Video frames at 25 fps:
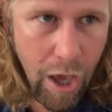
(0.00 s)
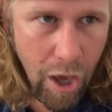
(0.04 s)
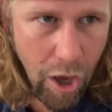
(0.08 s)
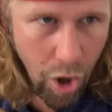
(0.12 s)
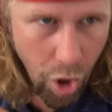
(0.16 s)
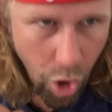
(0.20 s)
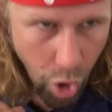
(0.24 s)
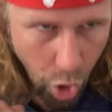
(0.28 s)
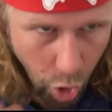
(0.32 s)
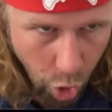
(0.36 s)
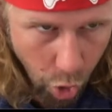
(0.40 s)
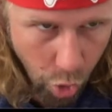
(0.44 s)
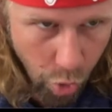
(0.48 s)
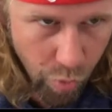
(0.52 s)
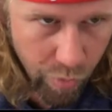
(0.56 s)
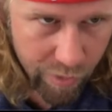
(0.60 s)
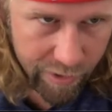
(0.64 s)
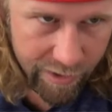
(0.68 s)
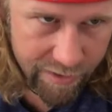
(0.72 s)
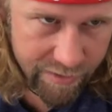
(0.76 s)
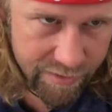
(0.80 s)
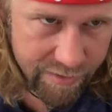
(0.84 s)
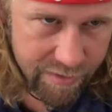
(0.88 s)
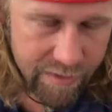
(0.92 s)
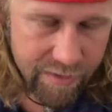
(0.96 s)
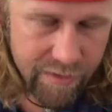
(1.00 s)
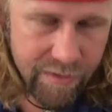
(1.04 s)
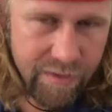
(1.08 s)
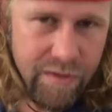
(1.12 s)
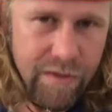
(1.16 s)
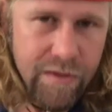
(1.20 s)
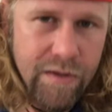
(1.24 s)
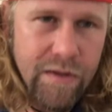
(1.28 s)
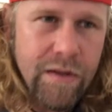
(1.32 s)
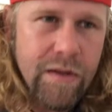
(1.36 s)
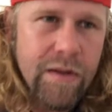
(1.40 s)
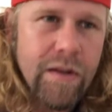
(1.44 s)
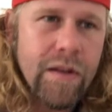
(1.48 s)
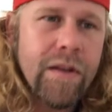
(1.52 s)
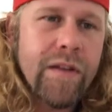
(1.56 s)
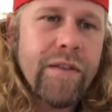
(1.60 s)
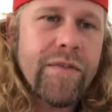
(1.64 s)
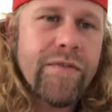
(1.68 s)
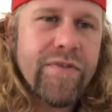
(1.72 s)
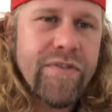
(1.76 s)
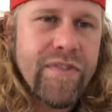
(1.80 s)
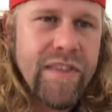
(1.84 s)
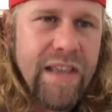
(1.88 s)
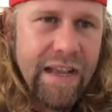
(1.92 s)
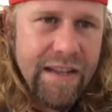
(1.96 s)
Always.
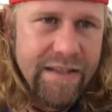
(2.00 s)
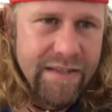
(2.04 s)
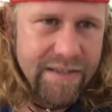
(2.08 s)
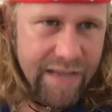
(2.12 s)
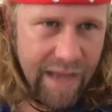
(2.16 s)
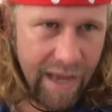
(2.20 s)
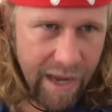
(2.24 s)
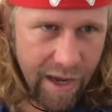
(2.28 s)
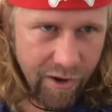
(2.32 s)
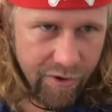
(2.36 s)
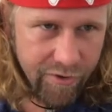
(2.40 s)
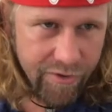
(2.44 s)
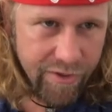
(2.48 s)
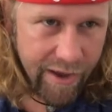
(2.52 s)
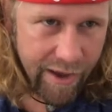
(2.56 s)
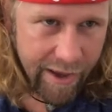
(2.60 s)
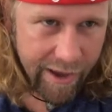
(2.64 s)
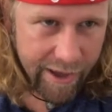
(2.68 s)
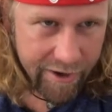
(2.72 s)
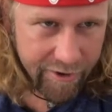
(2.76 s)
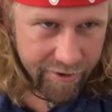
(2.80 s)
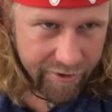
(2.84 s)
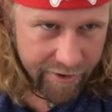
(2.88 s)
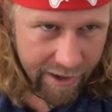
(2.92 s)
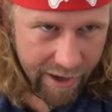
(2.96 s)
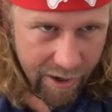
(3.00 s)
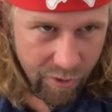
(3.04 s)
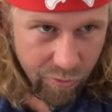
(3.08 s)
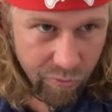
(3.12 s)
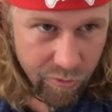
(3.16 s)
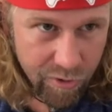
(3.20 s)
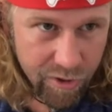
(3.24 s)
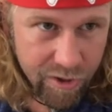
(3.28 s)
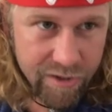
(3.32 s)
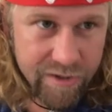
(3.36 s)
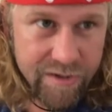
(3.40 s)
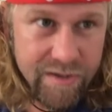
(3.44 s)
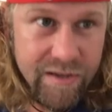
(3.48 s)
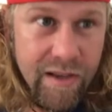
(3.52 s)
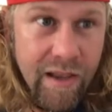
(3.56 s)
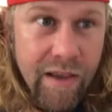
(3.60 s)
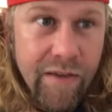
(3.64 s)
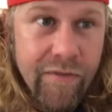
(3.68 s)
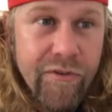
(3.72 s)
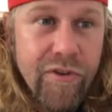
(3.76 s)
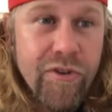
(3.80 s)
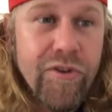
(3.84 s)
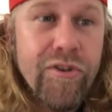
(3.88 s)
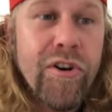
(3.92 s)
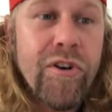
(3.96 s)
That's how the internet works.
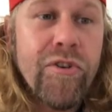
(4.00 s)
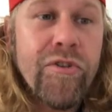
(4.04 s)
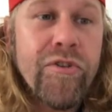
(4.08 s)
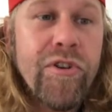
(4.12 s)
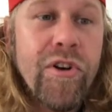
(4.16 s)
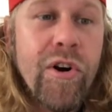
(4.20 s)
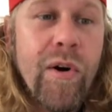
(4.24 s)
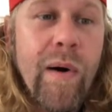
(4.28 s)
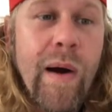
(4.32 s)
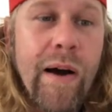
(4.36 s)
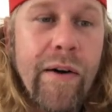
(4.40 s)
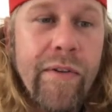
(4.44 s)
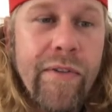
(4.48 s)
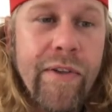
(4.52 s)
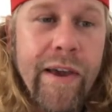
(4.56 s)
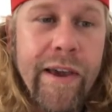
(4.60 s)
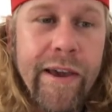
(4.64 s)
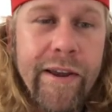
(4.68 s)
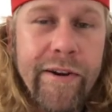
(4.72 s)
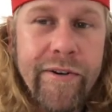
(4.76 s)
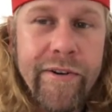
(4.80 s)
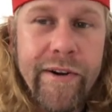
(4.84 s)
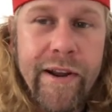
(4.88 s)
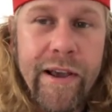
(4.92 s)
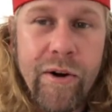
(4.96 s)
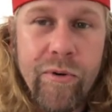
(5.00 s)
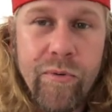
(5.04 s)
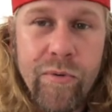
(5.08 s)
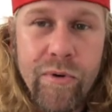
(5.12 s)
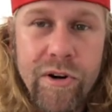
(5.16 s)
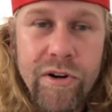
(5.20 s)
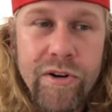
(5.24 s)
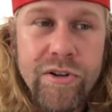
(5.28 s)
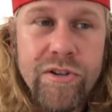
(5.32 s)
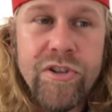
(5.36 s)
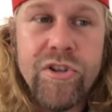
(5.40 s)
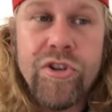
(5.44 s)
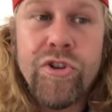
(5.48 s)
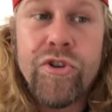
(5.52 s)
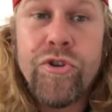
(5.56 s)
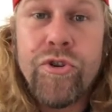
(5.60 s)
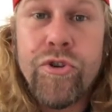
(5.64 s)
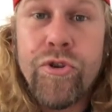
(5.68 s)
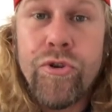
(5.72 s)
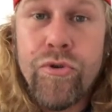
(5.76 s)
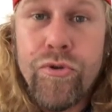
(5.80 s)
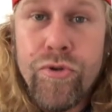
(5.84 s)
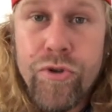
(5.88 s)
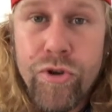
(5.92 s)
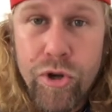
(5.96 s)
If you don't know how the internet works,
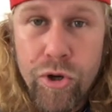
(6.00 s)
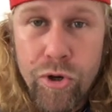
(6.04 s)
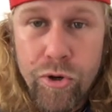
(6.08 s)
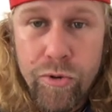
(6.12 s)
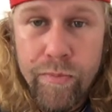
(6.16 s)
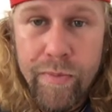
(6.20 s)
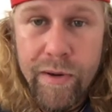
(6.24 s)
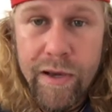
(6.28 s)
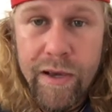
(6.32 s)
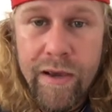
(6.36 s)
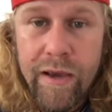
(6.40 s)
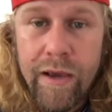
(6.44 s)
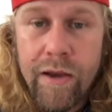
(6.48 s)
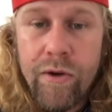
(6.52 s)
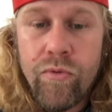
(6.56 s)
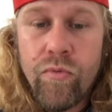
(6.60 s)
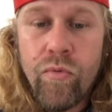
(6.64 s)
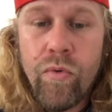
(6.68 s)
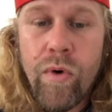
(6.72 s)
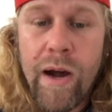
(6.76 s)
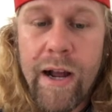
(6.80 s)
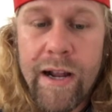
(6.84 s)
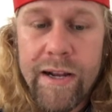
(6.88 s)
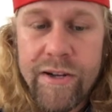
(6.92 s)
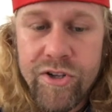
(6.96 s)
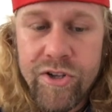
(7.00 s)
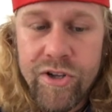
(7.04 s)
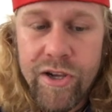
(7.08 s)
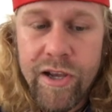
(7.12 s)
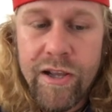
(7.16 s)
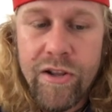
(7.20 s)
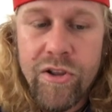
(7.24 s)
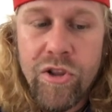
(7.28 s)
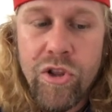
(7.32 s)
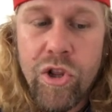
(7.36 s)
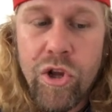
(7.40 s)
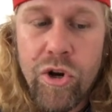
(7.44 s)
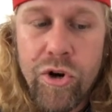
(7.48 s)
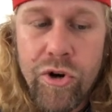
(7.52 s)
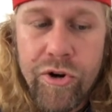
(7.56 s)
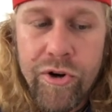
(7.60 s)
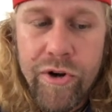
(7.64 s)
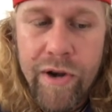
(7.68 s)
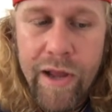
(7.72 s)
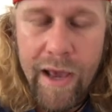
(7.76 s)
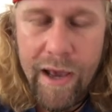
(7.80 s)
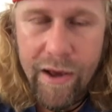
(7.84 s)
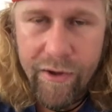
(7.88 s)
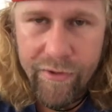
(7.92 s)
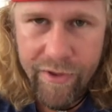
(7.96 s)
YouTube it and watch and learn
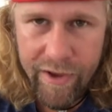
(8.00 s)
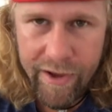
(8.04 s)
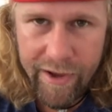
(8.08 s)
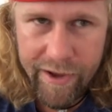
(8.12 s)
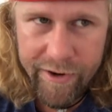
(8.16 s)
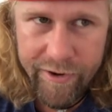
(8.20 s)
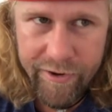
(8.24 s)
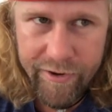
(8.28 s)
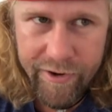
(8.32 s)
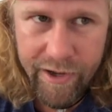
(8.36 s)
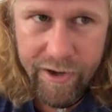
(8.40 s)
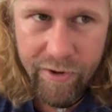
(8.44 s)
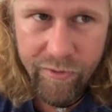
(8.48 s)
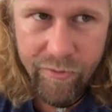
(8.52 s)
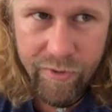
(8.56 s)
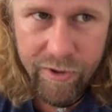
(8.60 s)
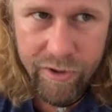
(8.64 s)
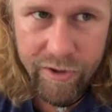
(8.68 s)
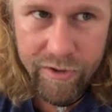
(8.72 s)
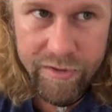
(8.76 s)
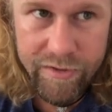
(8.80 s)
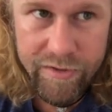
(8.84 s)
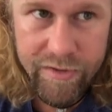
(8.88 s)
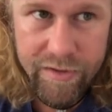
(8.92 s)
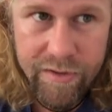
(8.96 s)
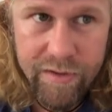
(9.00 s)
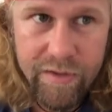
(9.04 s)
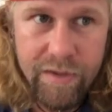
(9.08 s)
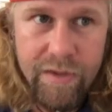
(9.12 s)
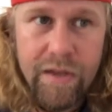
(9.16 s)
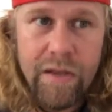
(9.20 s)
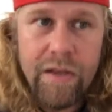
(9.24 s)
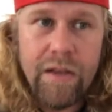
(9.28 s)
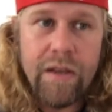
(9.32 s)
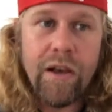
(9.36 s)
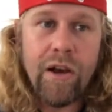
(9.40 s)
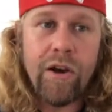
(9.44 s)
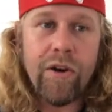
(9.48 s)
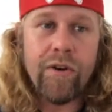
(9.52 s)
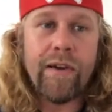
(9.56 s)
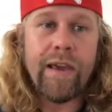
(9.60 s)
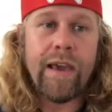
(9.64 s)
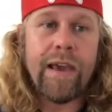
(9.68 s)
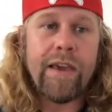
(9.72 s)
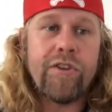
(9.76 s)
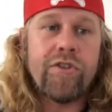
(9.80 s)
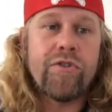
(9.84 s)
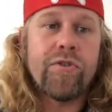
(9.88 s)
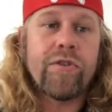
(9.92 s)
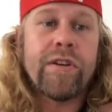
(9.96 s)
how the internet works.
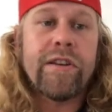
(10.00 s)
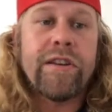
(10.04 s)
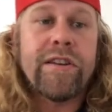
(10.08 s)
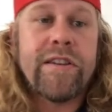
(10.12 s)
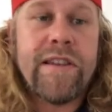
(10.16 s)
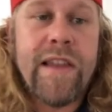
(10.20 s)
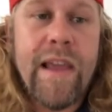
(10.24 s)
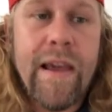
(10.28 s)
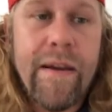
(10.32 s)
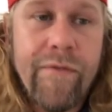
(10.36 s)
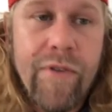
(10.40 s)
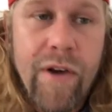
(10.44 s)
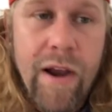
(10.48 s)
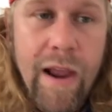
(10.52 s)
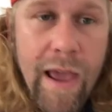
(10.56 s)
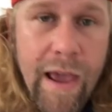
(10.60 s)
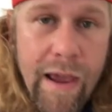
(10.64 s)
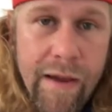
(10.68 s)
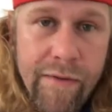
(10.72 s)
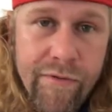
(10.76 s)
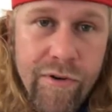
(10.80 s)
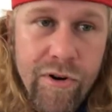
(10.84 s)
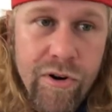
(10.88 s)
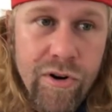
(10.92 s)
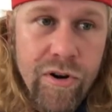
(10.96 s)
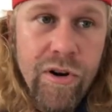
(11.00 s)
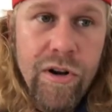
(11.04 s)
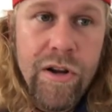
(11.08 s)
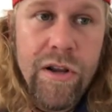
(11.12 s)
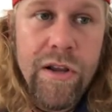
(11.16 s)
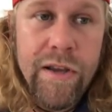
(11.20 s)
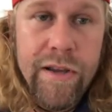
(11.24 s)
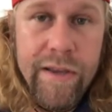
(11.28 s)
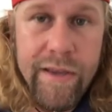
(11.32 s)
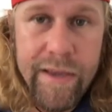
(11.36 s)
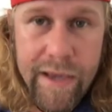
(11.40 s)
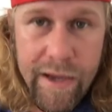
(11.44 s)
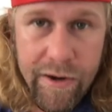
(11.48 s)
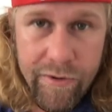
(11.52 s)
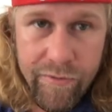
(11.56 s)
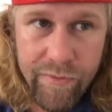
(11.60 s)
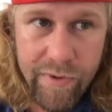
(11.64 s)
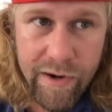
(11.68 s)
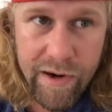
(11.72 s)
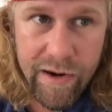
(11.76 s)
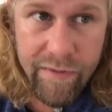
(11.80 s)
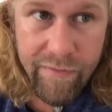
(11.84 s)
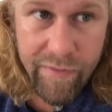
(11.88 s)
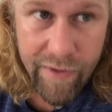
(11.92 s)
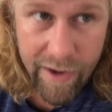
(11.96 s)
Okay? You can never ever get
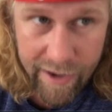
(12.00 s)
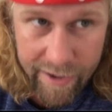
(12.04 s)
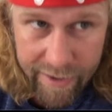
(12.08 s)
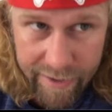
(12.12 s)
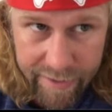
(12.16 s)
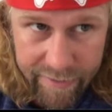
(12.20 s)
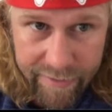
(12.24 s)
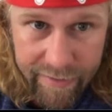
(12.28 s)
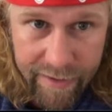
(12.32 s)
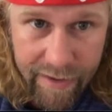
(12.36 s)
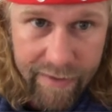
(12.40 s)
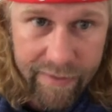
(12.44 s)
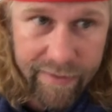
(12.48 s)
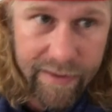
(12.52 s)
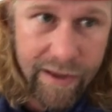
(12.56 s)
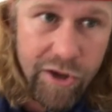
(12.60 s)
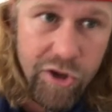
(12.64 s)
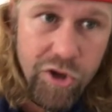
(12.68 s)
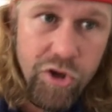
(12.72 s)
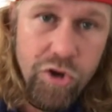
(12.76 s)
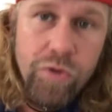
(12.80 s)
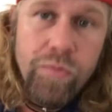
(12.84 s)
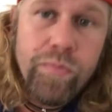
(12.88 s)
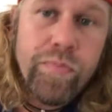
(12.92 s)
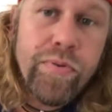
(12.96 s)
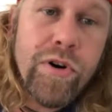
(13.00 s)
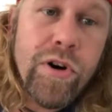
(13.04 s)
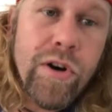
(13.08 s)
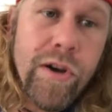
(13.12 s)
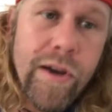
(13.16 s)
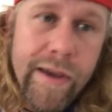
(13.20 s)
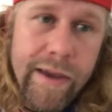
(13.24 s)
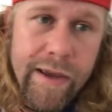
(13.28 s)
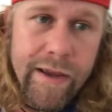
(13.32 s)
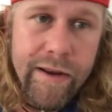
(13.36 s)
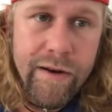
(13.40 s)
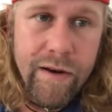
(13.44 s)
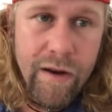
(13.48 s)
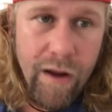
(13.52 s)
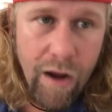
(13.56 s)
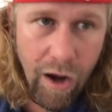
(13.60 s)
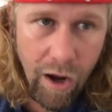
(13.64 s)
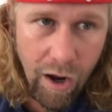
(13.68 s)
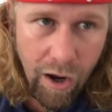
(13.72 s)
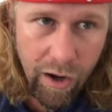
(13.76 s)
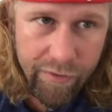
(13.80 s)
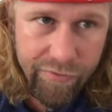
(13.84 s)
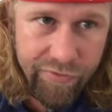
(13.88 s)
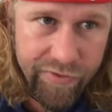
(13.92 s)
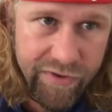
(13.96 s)
rid of anything that you put in
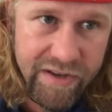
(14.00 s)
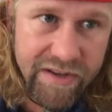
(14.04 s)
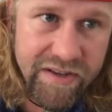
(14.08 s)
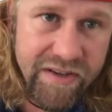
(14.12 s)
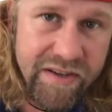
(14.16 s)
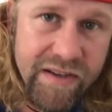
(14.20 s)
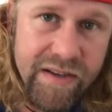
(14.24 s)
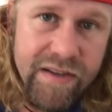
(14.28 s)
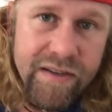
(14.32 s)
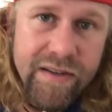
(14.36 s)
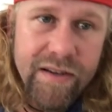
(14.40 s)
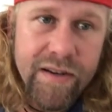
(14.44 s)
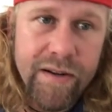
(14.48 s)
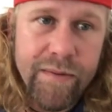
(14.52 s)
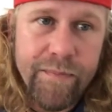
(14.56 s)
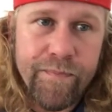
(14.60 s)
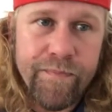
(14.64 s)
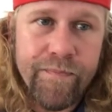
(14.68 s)
on this system.